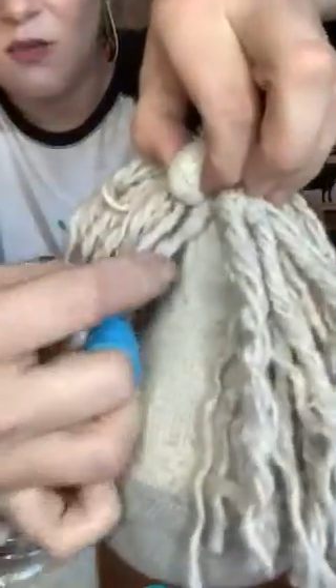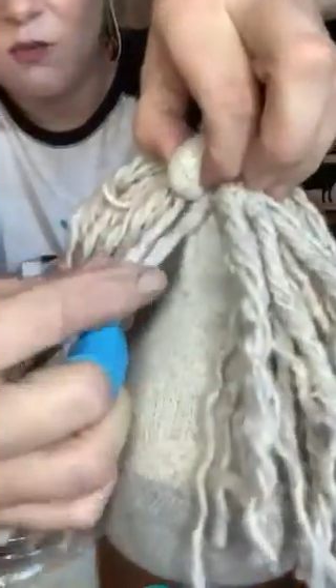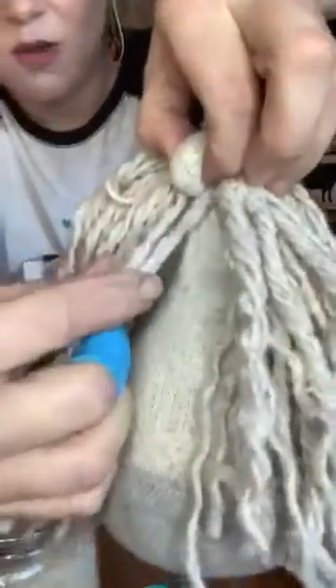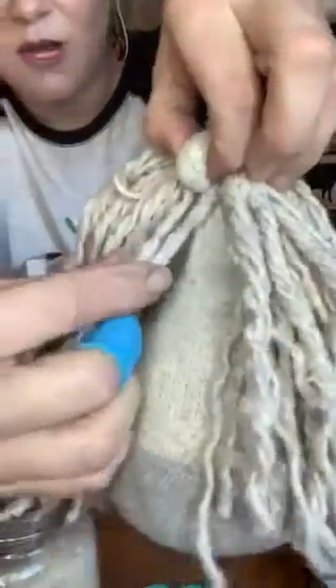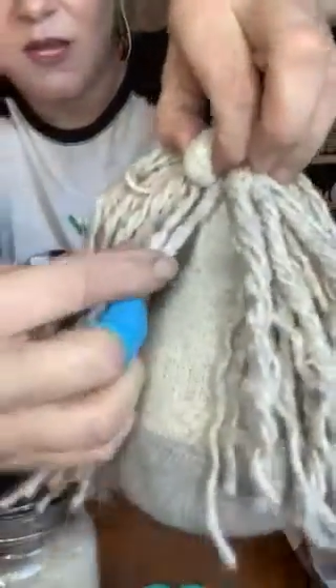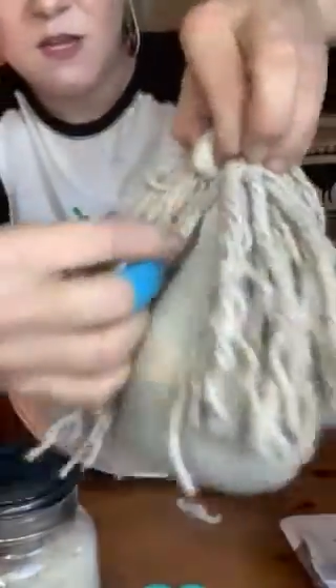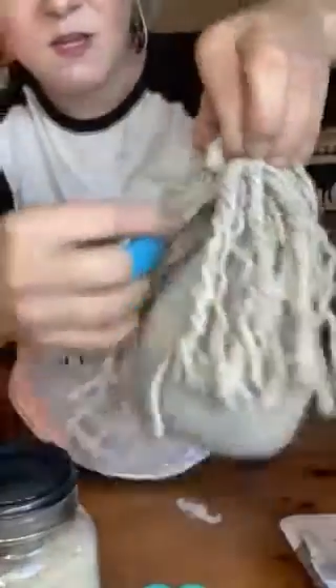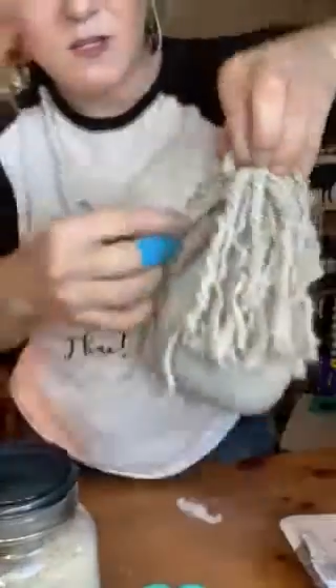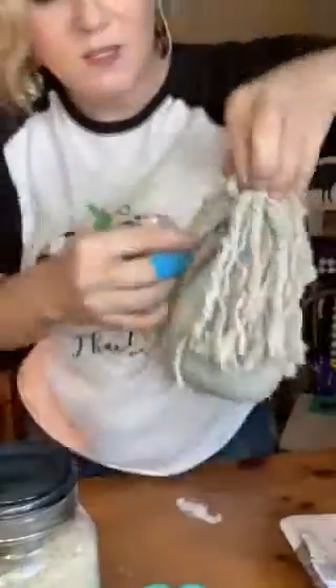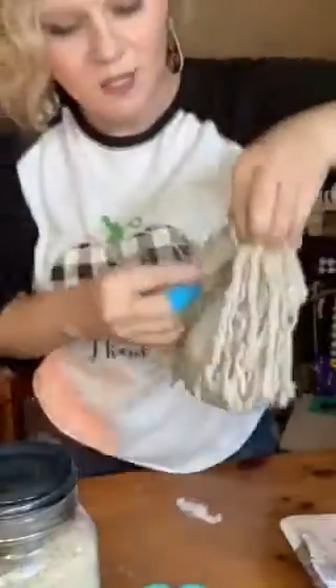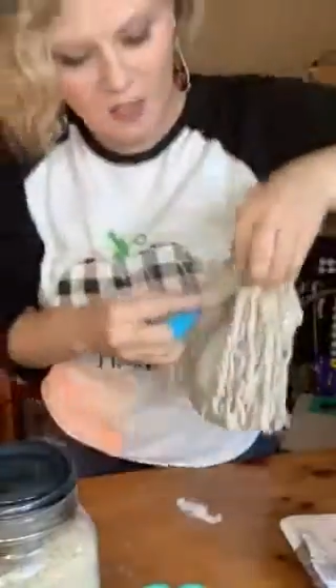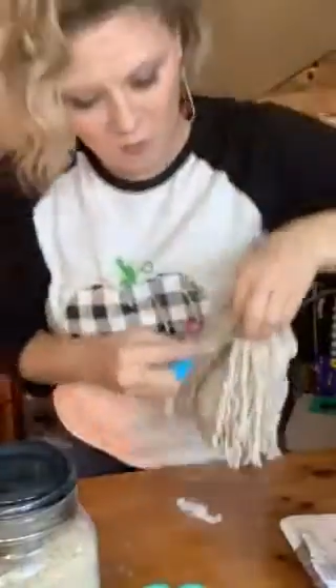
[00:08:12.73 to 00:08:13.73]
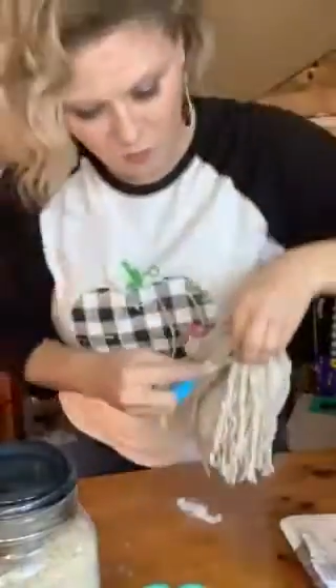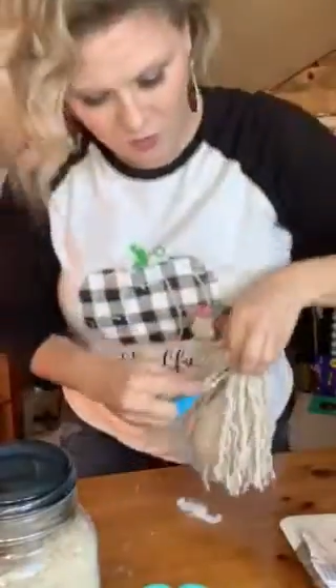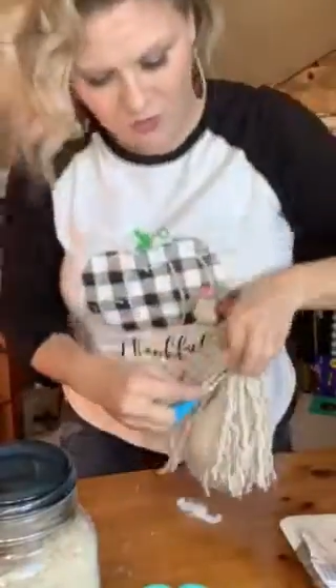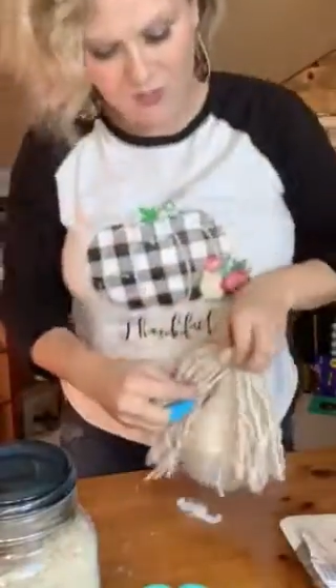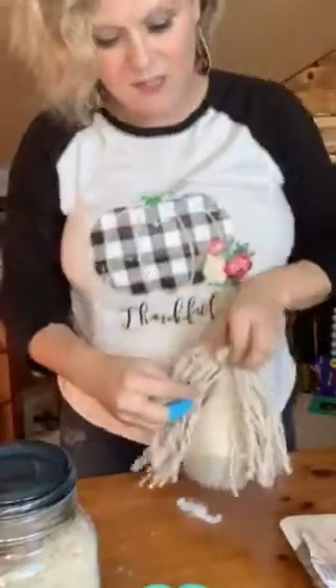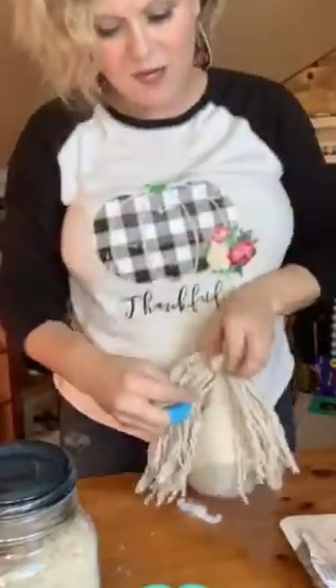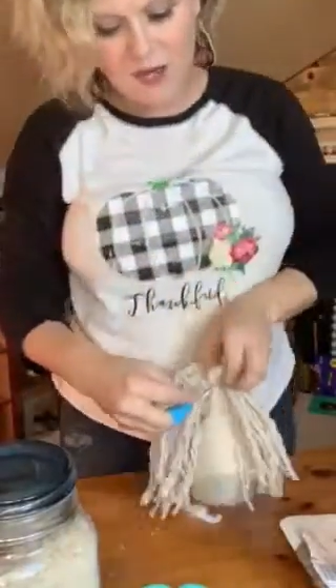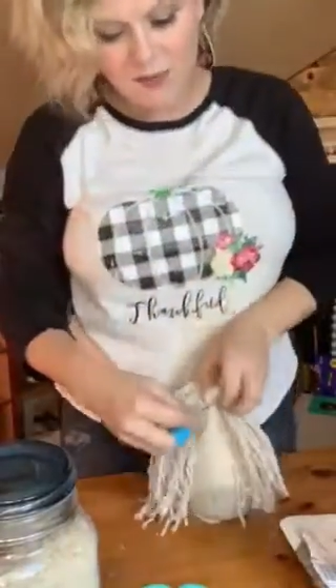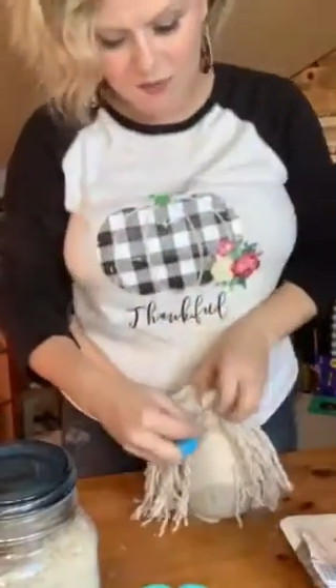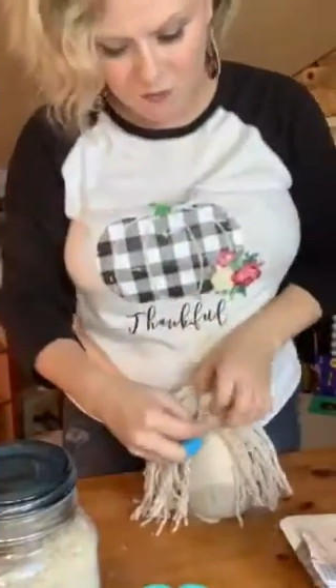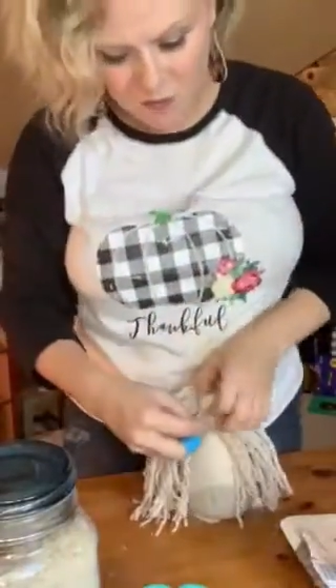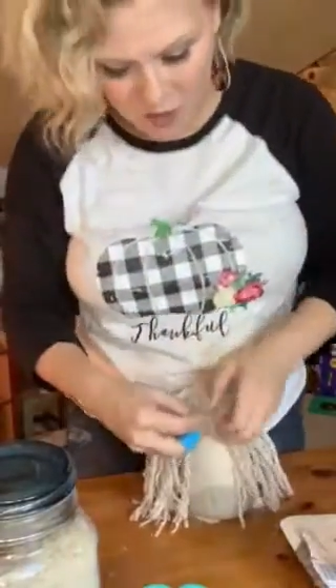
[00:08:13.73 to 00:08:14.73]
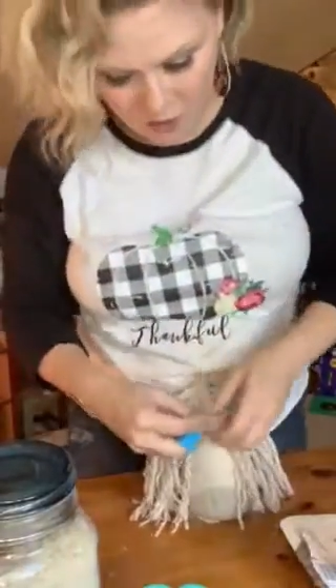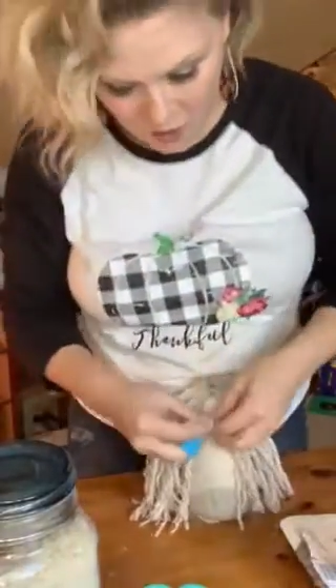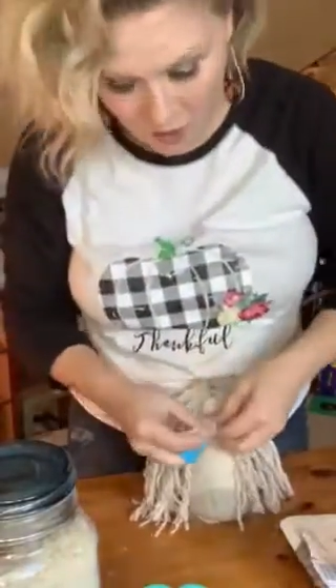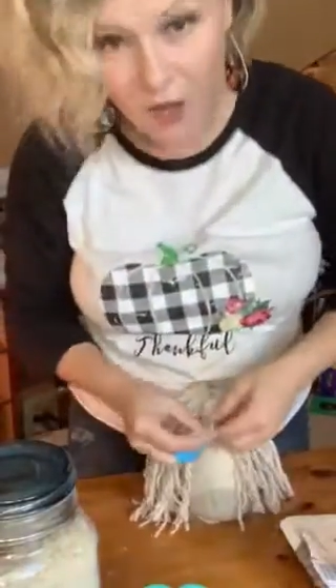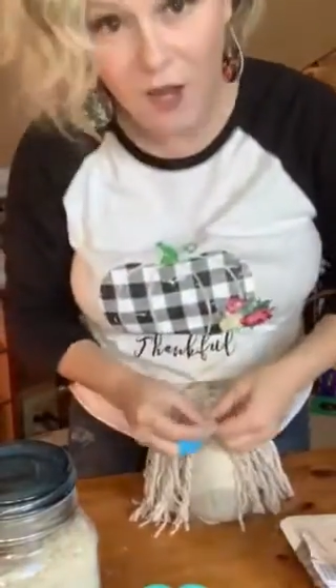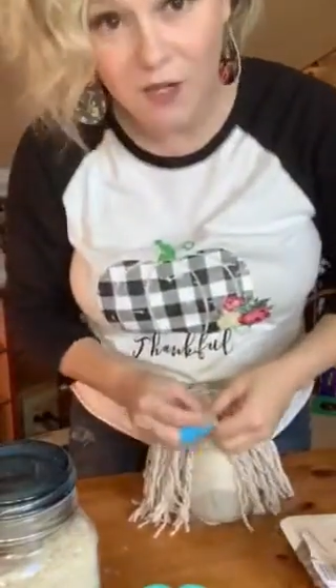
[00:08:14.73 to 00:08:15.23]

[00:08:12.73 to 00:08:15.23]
right? And we're going to tie them in a knot